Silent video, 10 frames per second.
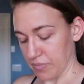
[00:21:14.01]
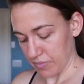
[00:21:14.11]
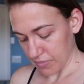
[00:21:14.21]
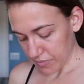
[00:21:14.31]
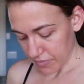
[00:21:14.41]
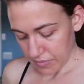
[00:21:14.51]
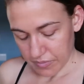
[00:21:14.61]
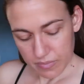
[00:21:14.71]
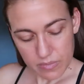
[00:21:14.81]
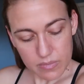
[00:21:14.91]

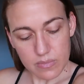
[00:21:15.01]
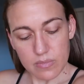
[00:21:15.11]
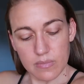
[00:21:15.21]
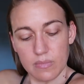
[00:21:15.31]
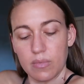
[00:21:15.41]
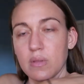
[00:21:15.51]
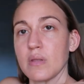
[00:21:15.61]
No one is speaking in this clip.